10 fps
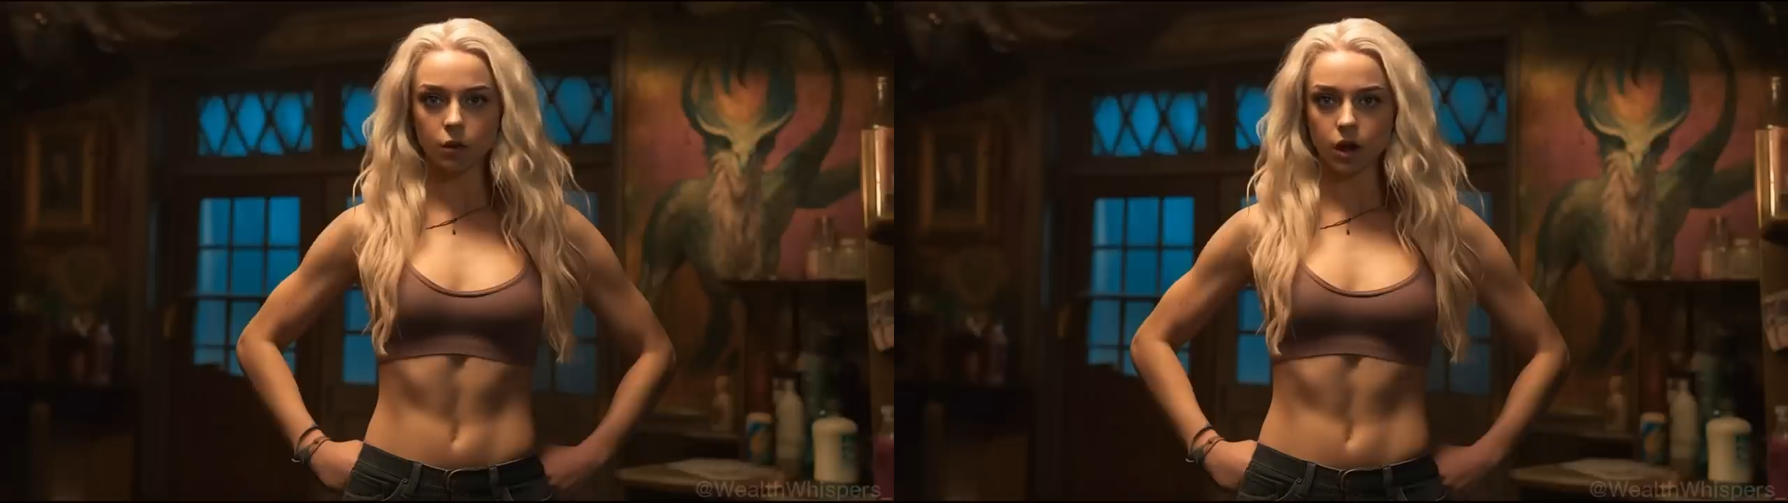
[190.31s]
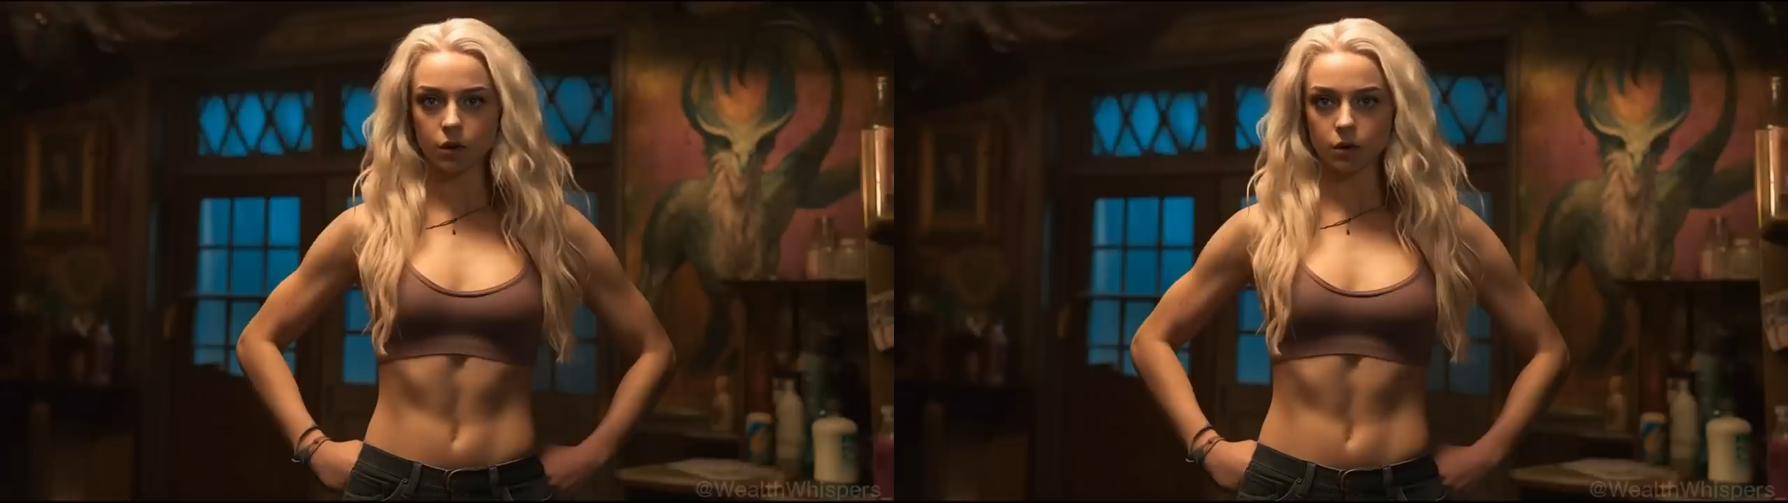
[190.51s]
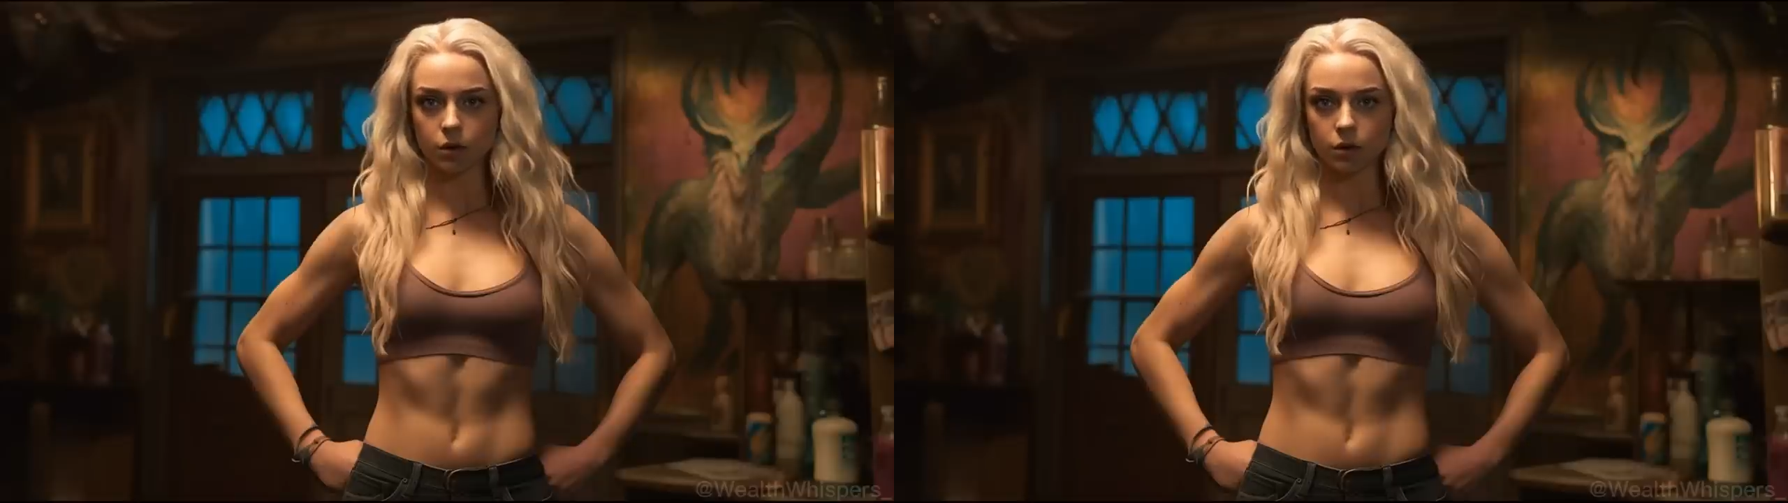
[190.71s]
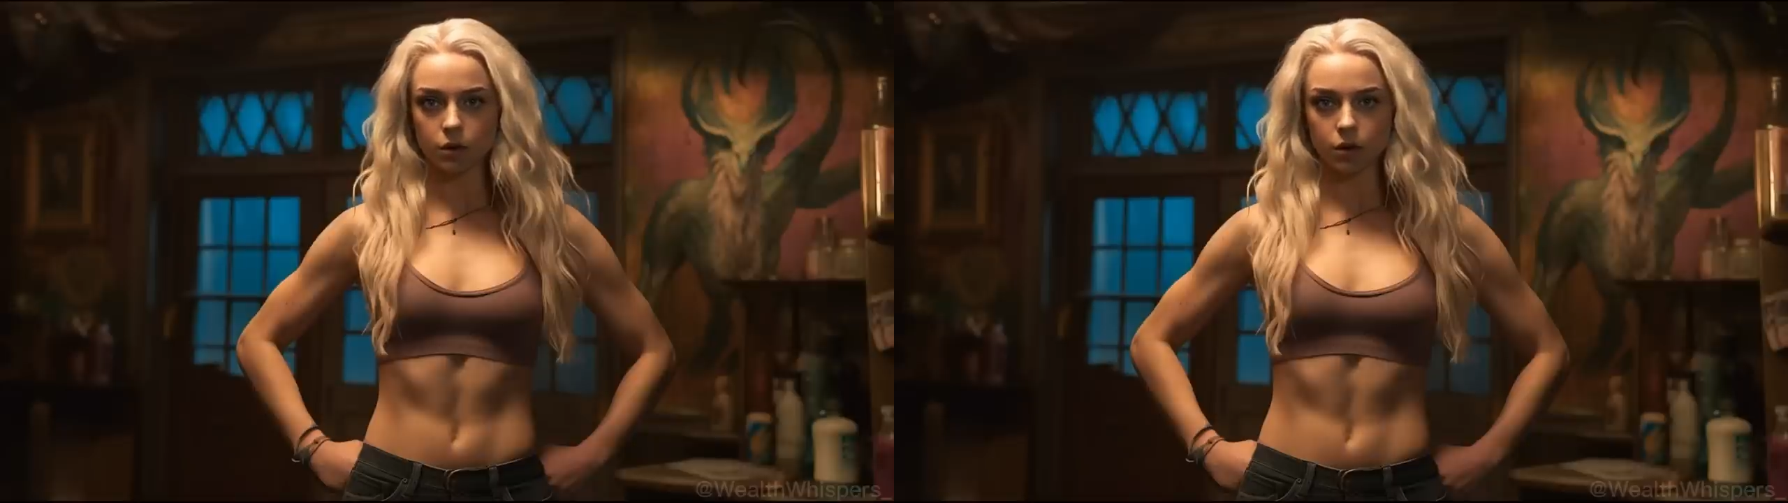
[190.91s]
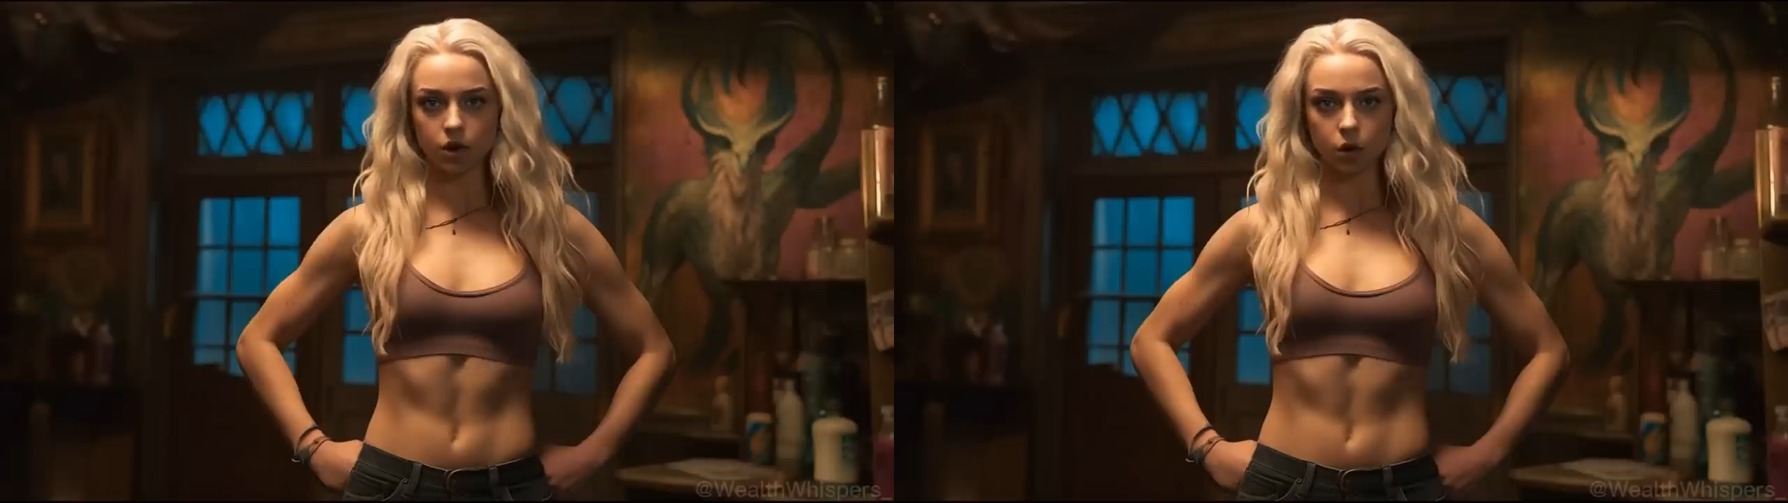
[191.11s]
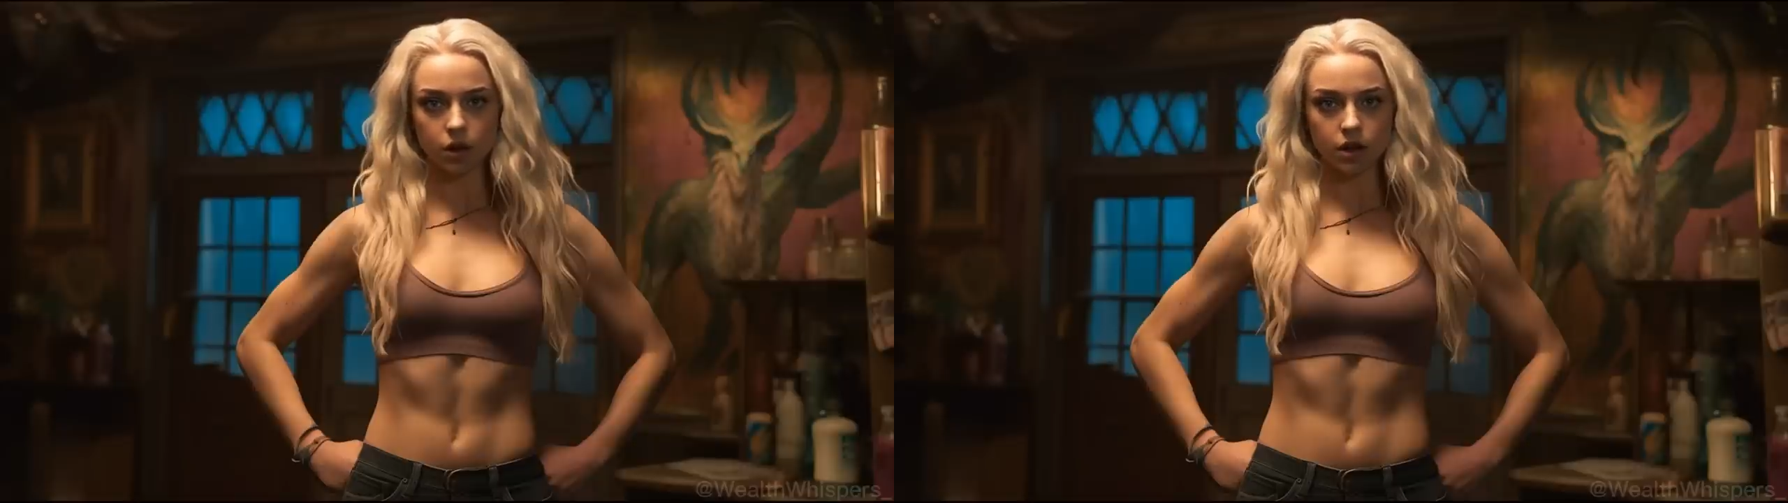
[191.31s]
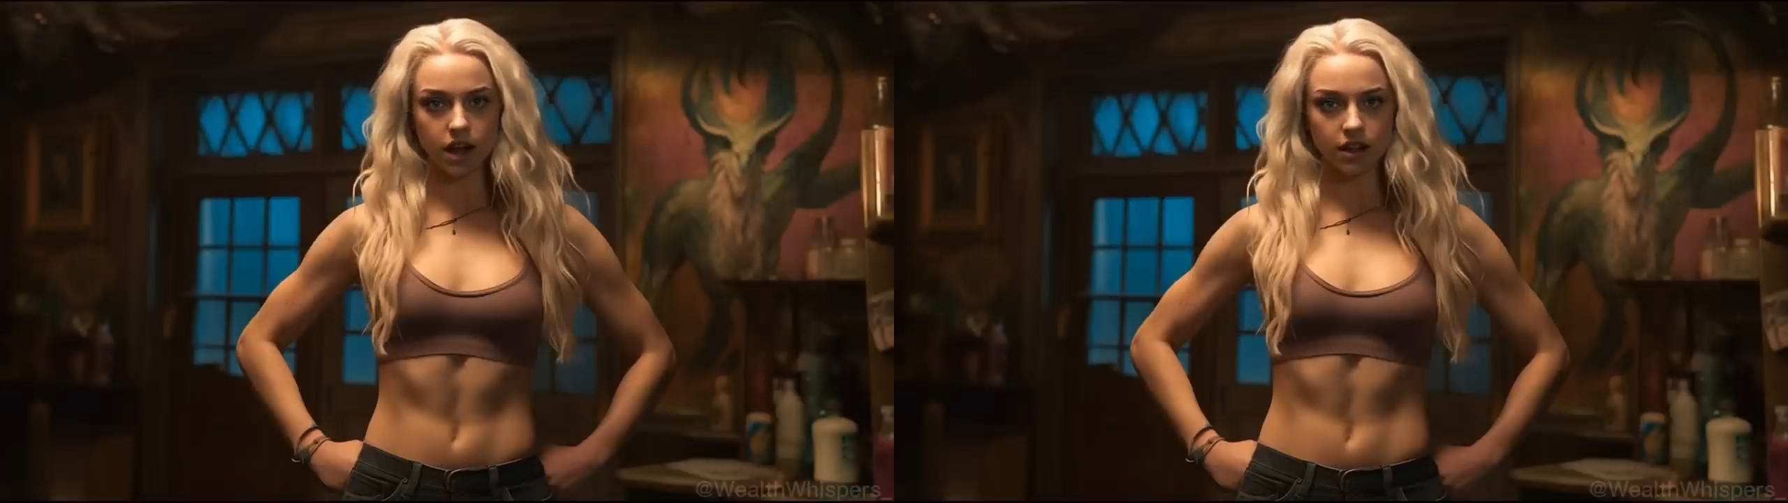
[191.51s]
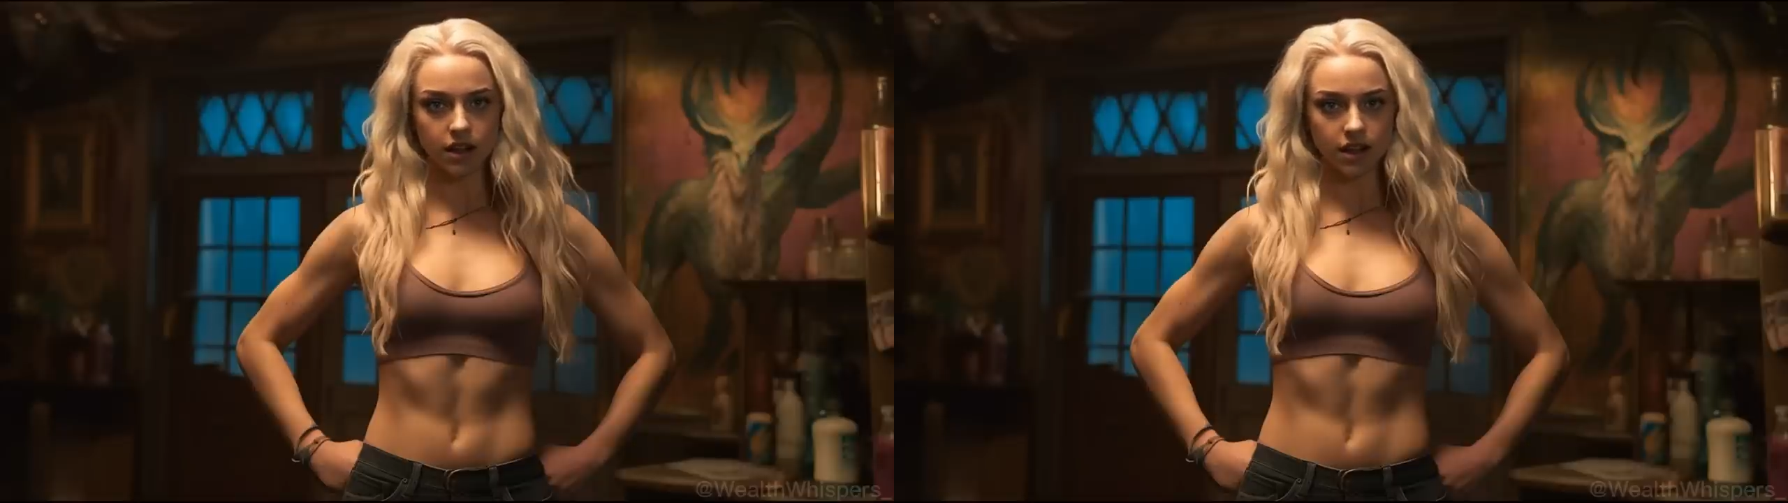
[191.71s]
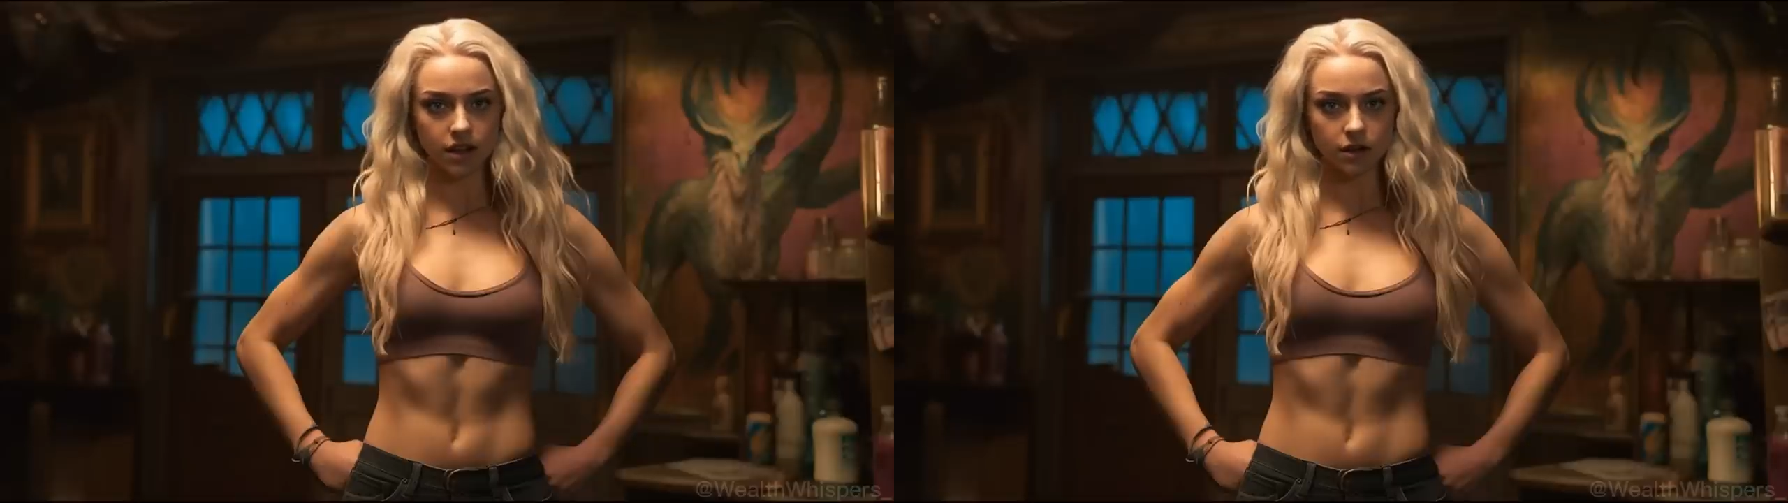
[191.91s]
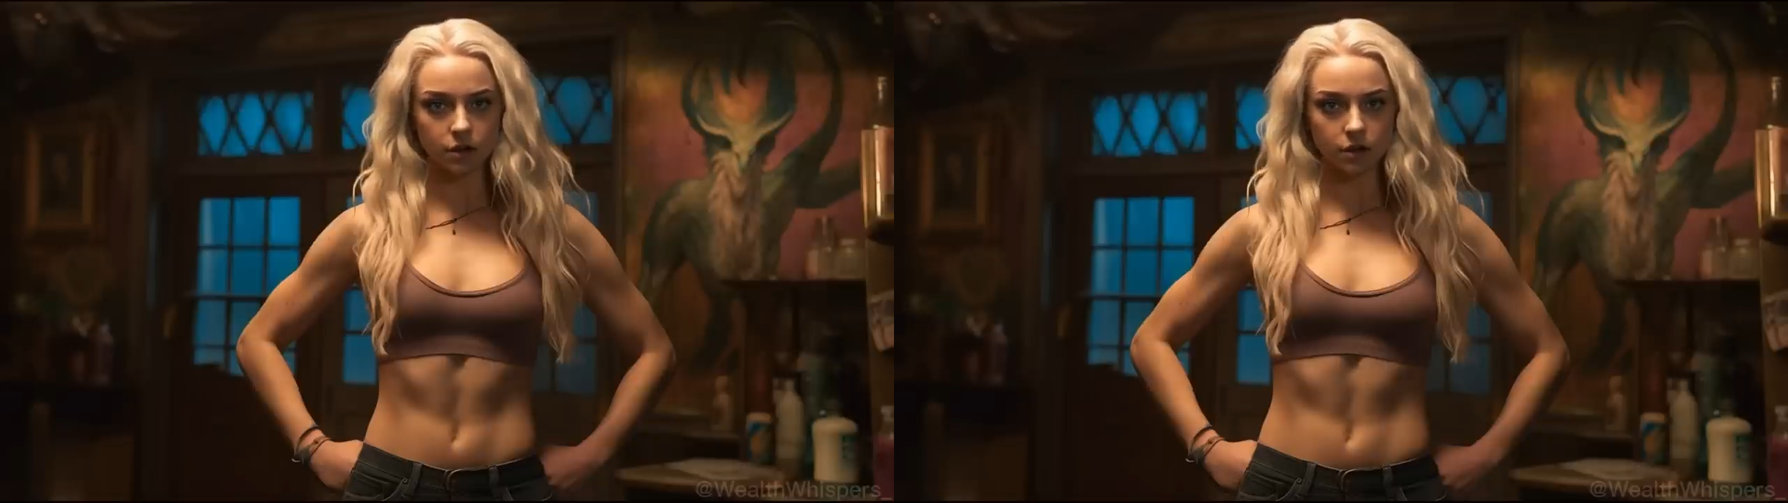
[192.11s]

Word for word: bit too aesthetic.